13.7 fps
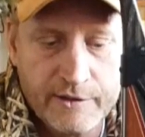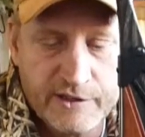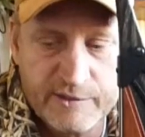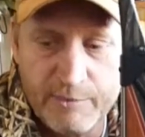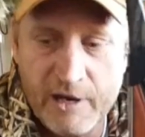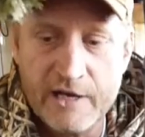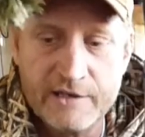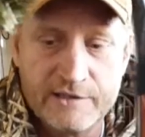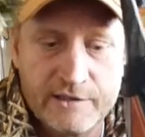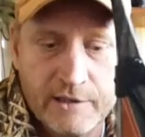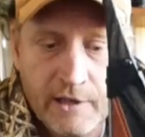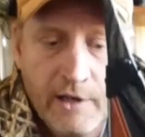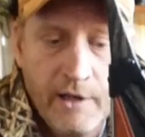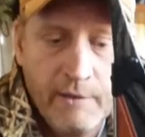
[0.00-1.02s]
the
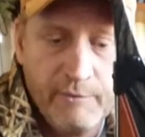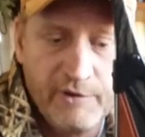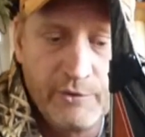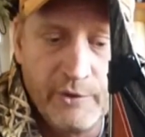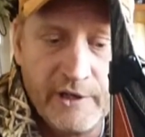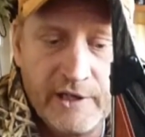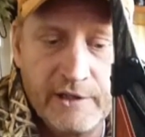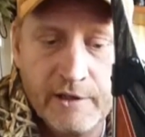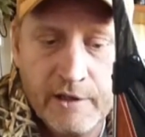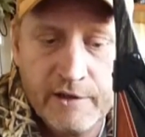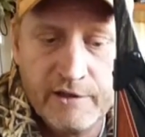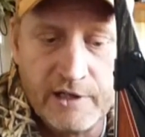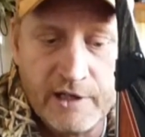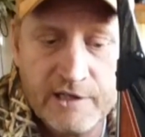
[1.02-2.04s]
space between
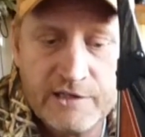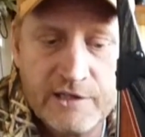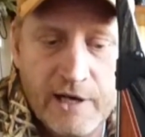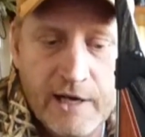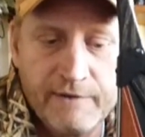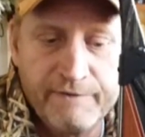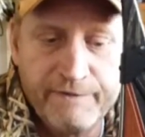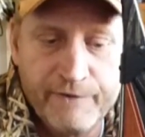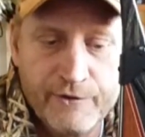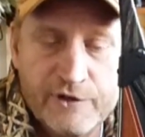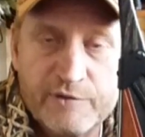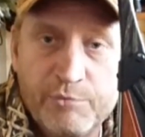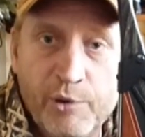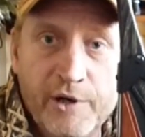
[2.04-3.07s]
the inside
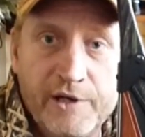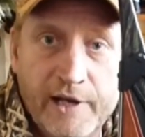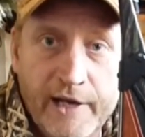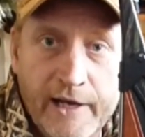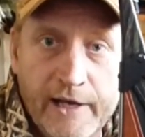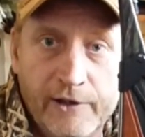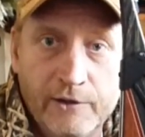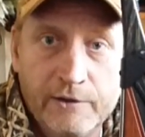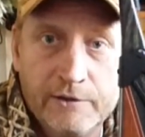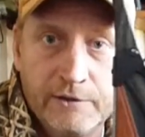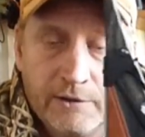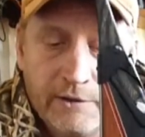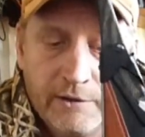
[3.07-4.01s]
furthest point in the handle